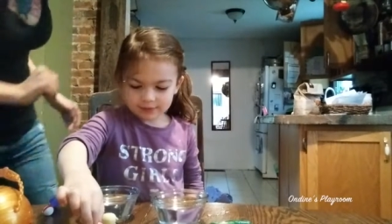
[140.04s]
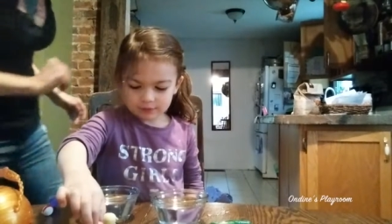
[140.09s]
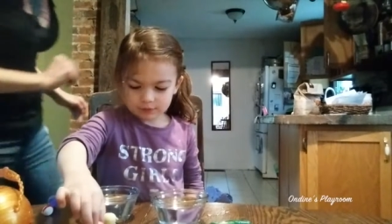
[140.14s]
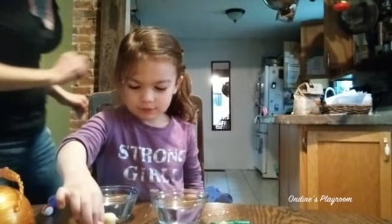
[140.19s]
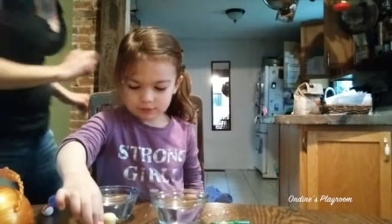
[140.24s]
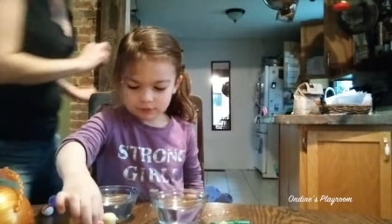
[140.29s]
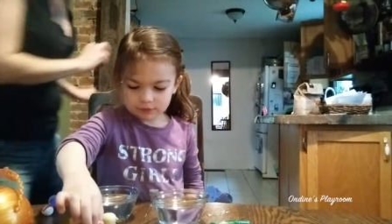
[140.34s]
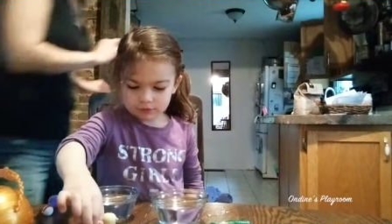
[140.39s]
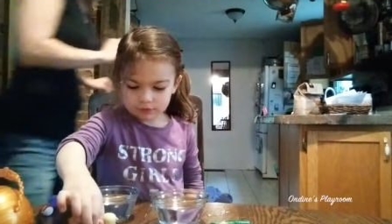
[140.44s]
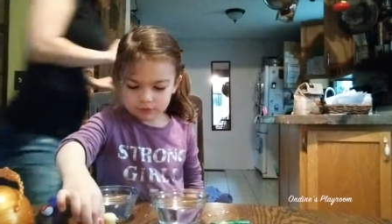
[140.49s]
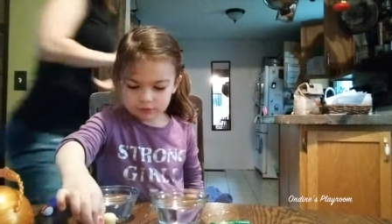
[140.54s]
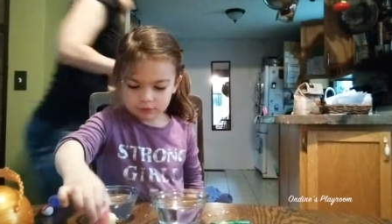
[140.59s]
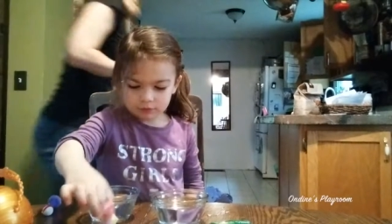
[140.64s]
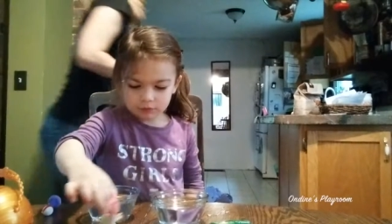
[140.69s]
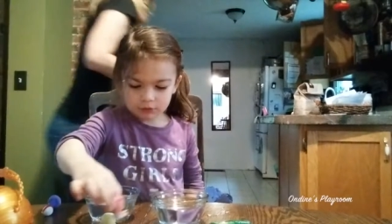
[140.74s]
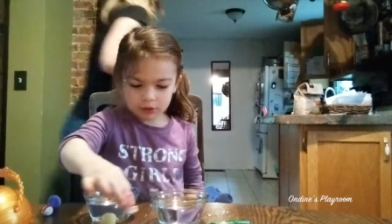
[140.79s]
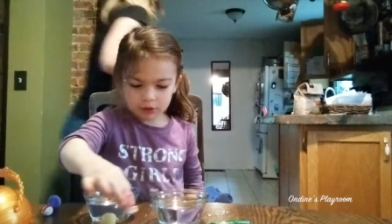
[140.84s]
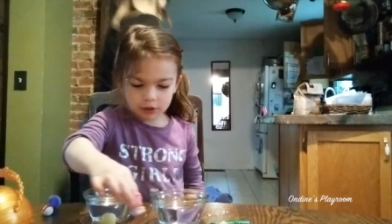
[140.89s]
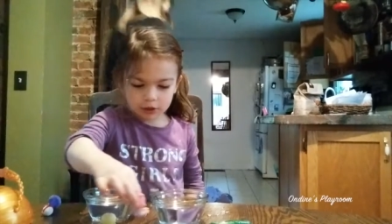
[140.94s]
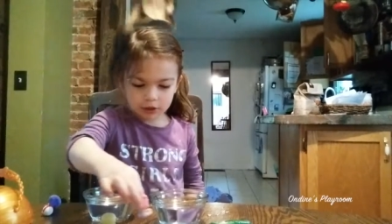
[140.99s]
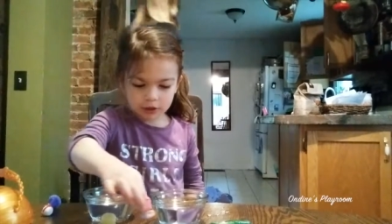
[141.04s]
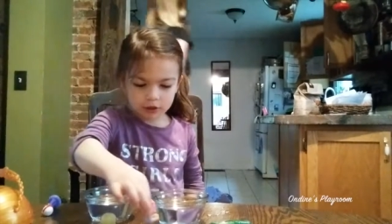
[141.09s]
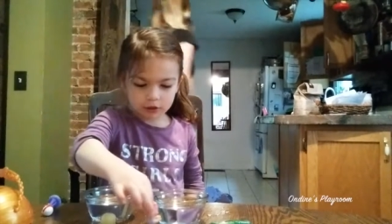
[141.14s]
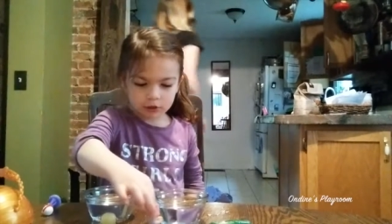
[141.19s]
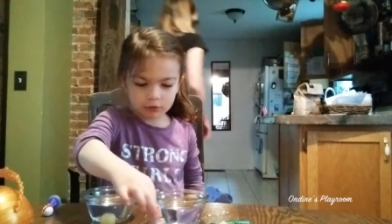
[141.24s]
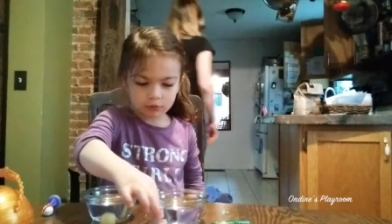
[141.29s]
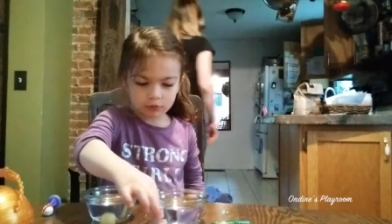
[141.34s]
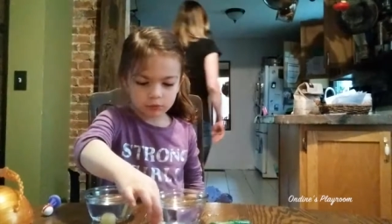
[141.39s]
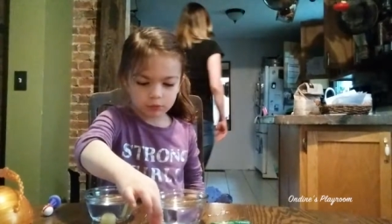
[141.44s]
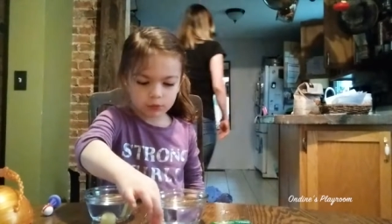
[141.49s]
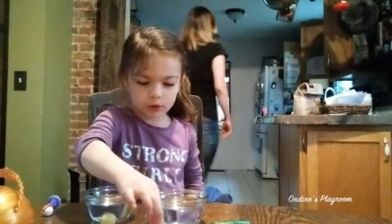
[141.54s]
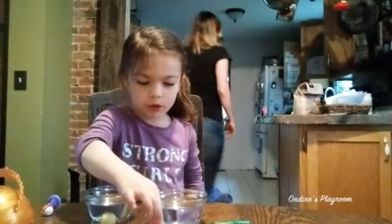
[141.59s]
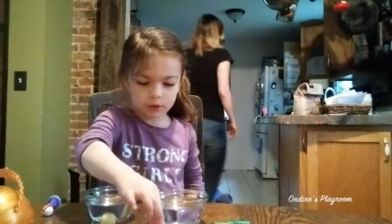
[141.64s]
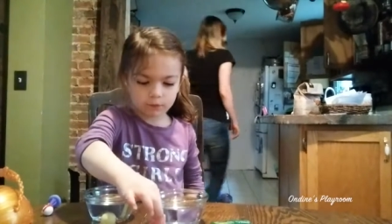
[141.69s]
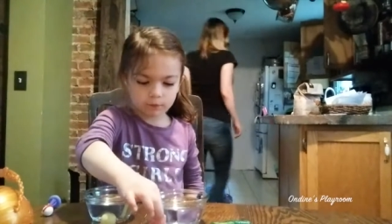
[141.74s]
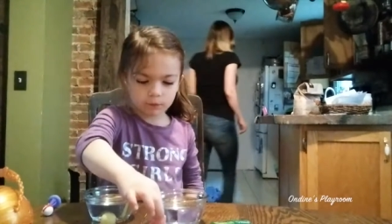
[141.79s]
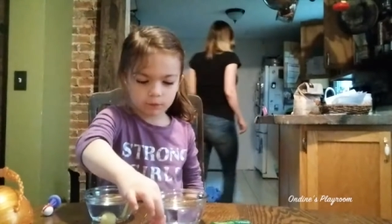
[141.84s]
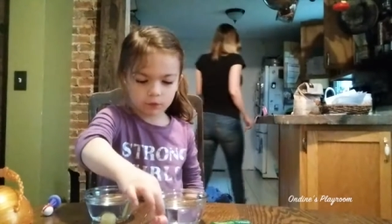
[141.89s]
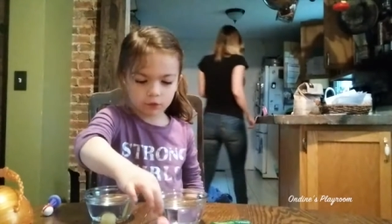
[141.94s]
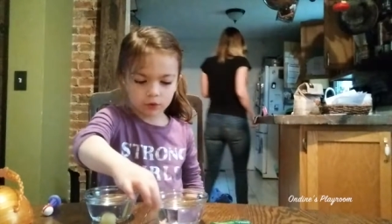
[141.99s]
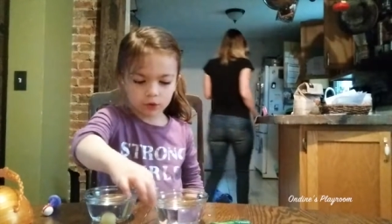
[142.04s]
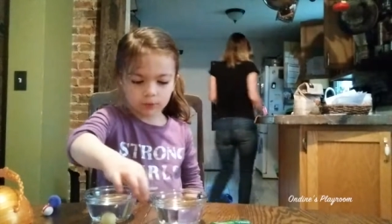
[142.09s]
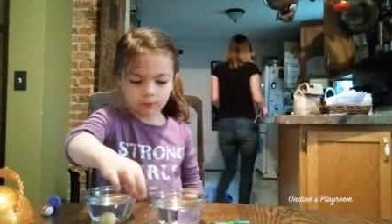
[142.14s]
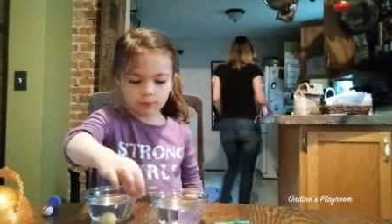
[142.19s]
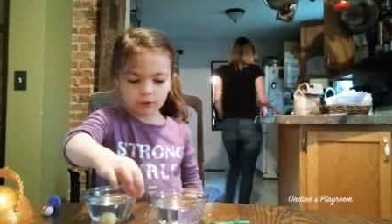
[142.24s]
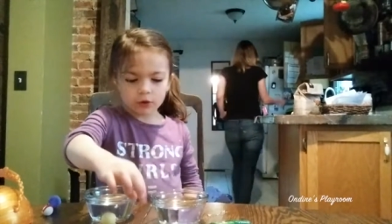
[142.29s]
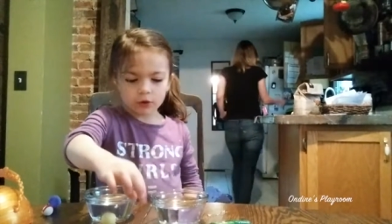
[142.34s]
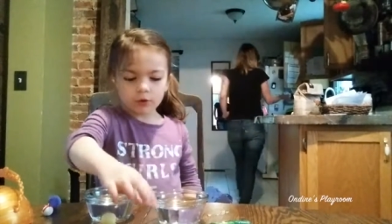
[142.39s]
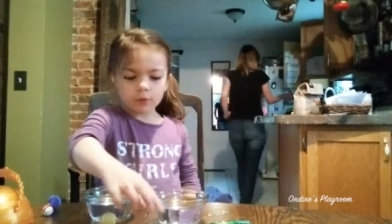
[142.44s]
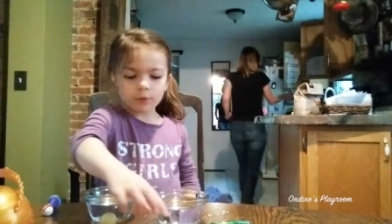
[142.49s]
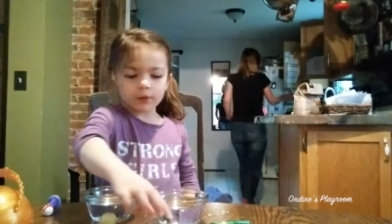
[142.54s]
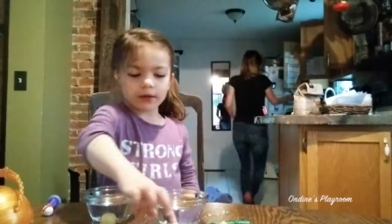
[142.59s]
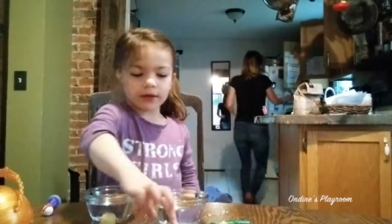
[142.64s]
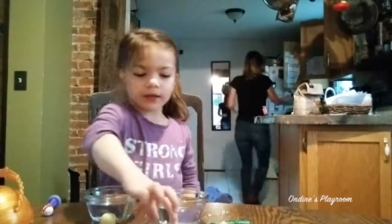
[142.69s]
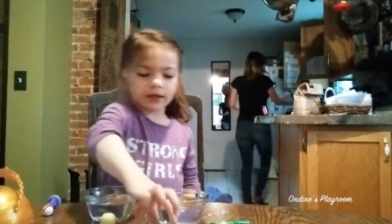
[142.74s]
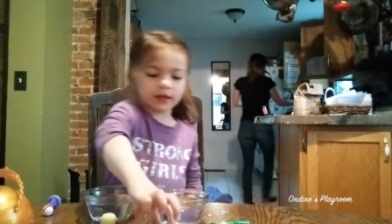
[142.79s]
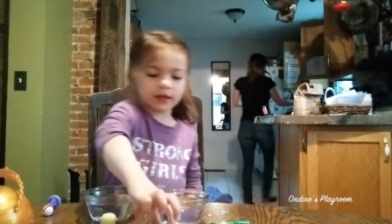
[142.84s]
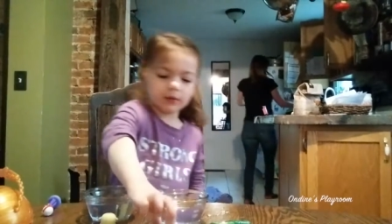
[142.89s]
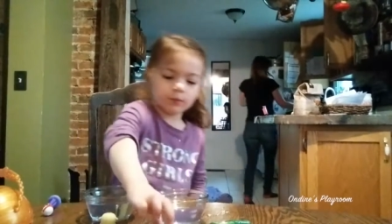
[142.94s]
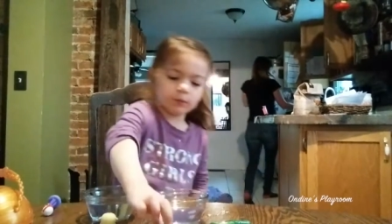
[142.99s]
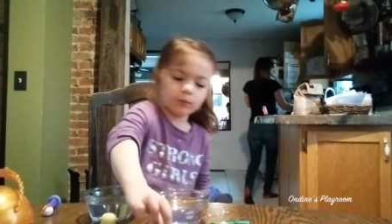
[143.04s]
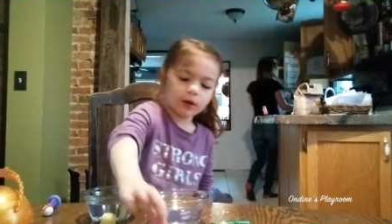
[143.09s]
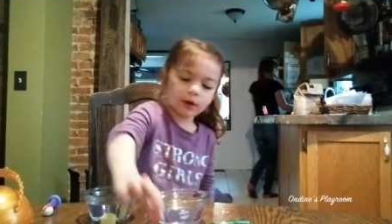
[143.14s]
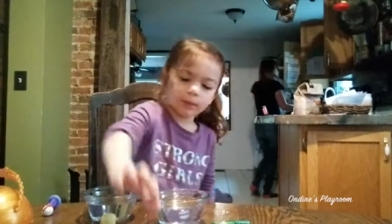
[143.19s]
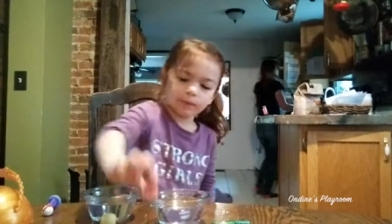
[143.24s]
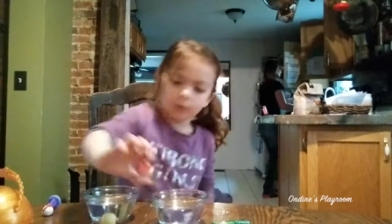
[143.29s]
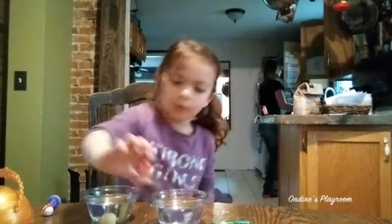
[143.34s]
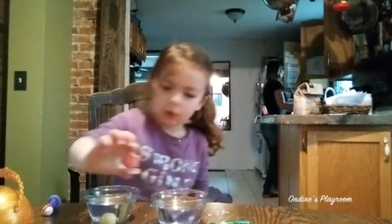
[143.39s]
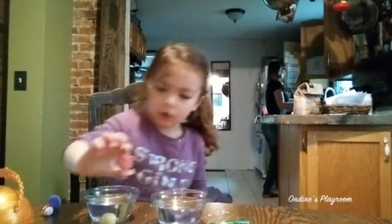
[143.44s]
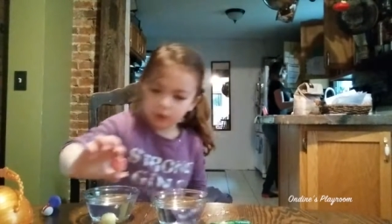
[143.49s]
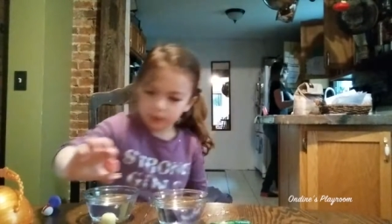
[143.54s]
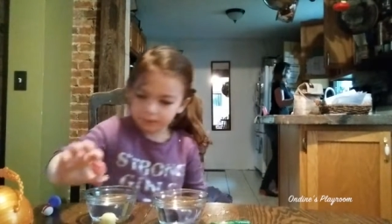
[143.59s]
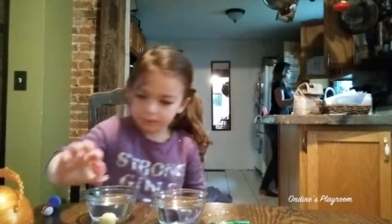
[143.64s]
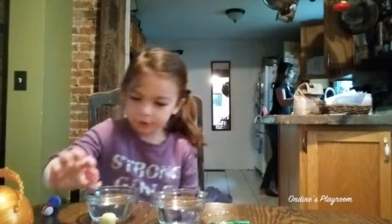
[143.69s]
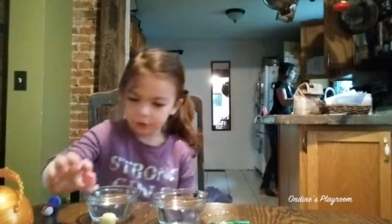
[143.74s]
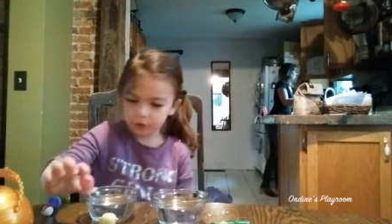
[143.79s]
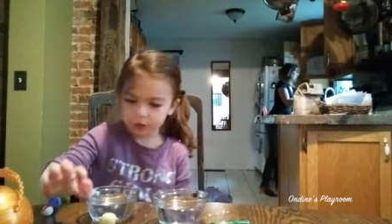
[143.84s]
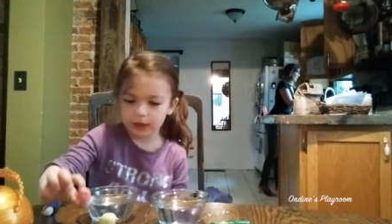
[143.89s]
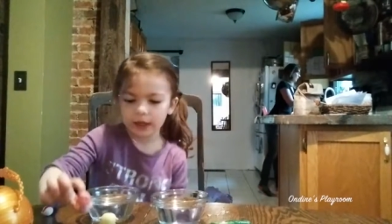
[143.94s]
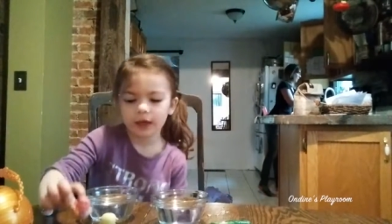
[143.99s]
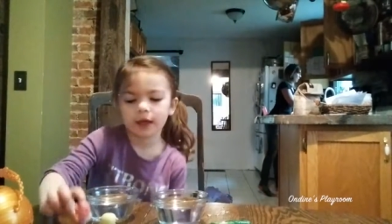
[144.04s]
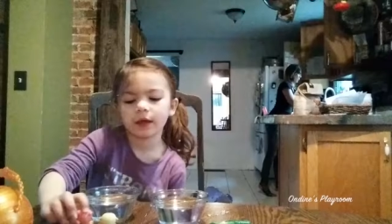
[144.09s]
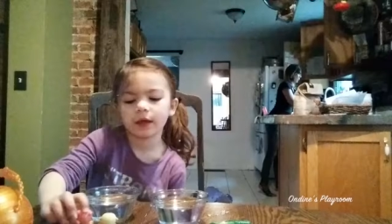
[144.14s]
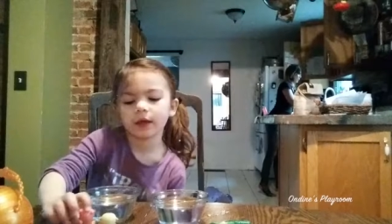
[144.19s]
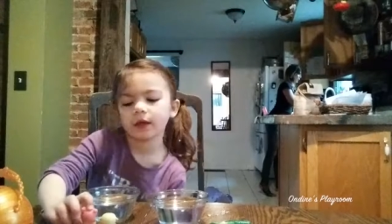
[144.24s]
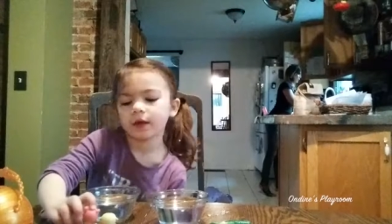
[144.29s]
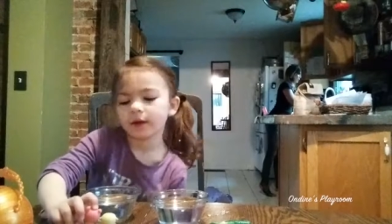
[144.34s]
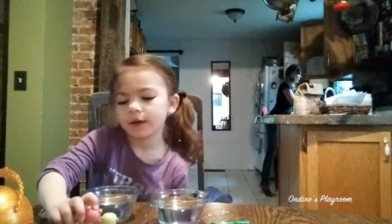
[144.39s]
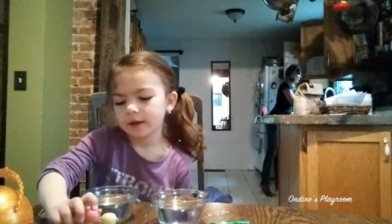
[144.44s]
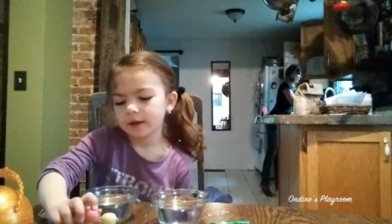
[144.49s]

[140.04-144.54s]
So let me go we need another one more. warm. We need one warm, okay? One warm.